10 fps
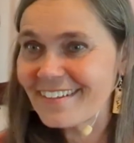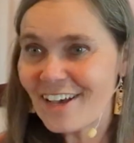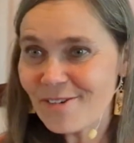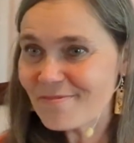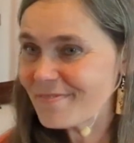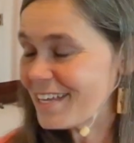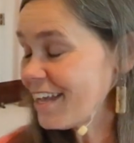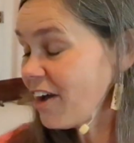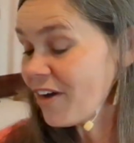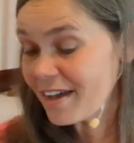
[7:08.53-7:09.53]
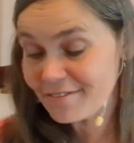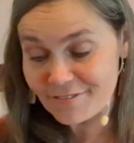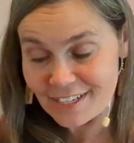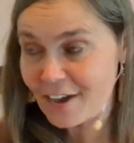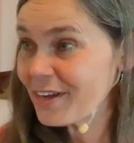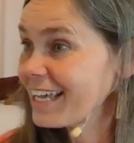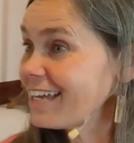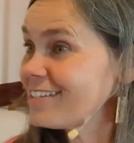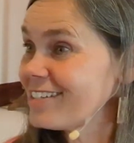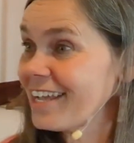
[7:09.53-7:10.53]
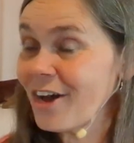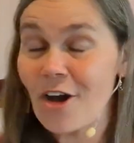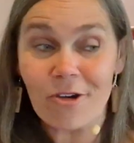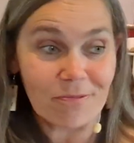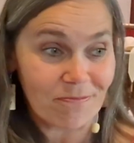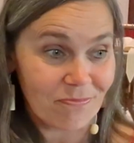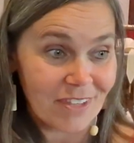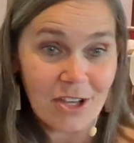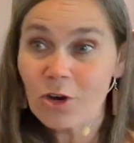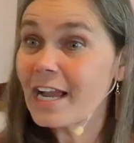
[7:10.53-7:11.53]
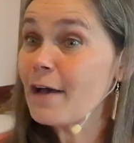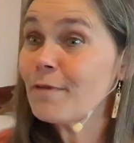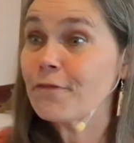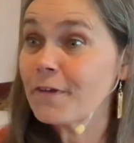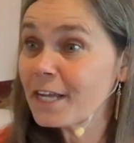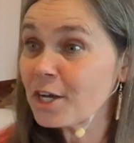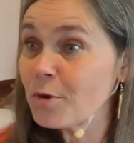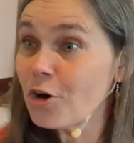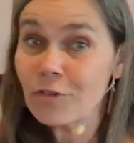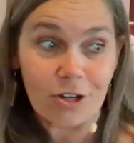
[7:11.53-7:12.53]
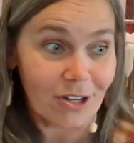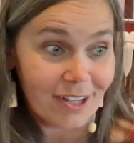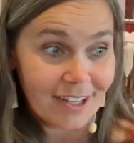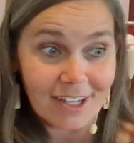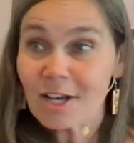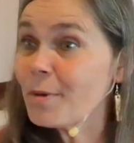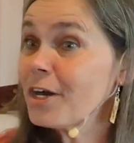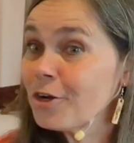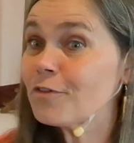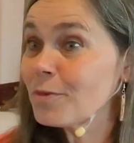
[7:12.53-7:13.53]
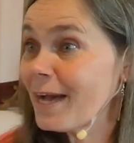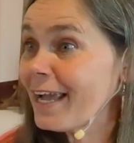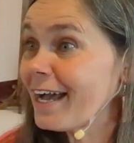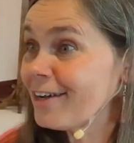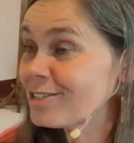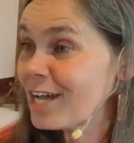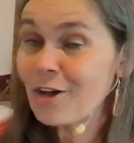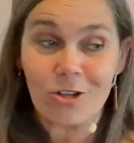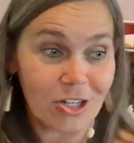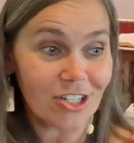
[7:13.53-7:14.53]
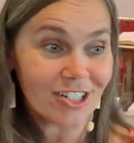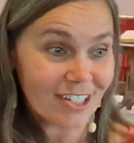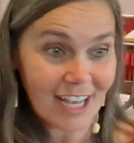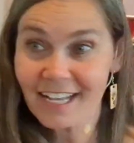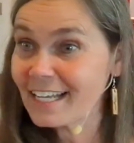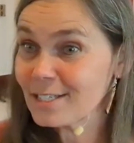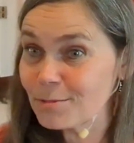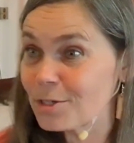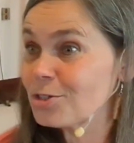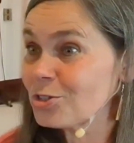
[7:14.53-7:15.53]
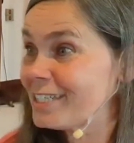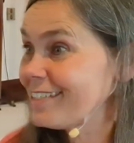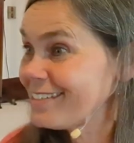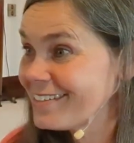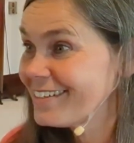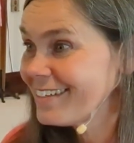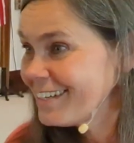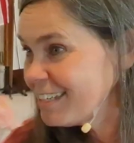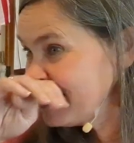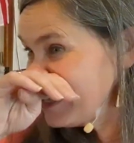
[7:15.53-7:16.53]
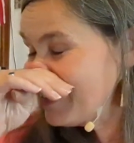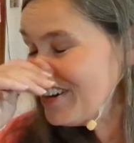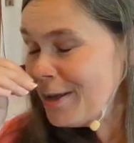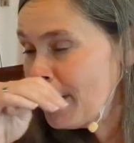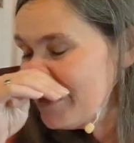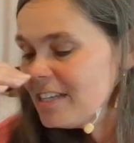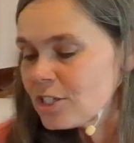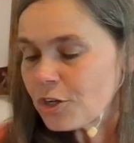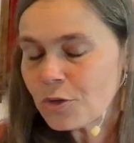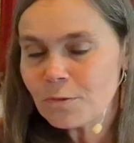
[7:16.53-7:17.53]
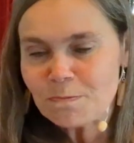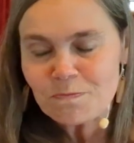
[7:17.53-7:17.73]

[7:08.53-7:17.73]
Yep. And now I got to stay home or have my friend come over. Come on over to my house. I'll cook. I got some groceries, you know. So